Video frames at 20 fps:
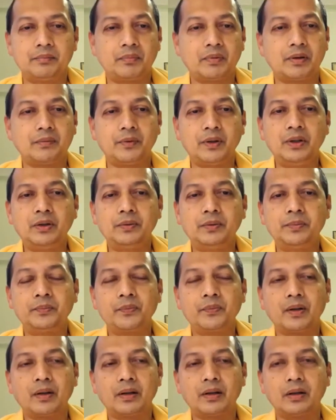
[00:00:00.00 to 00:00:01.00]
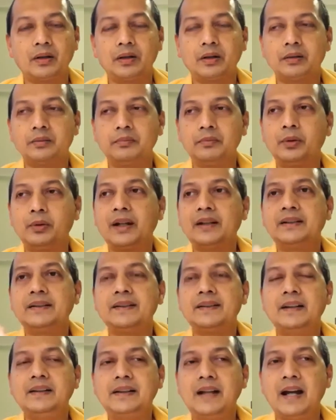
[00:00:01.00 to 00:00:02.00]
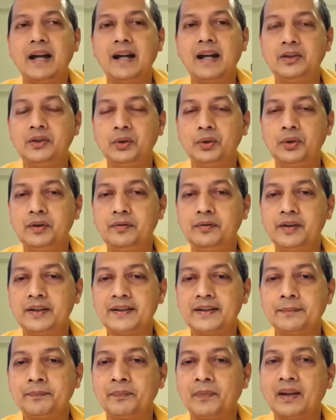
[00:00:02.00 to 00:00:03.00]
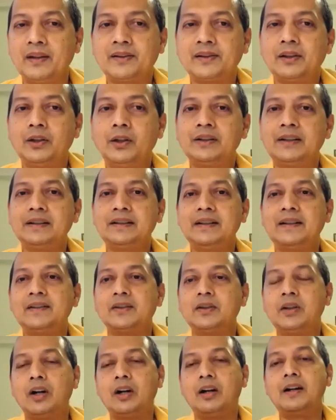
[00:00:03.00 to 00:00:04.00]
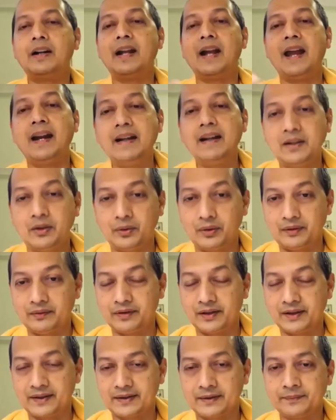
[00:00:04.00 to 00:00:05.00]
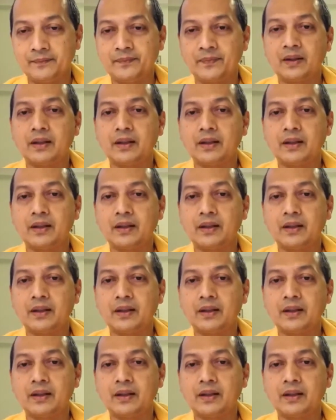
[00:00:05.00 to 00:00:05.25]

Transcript: When you look at this entire universe, it's not that there is God and a universe.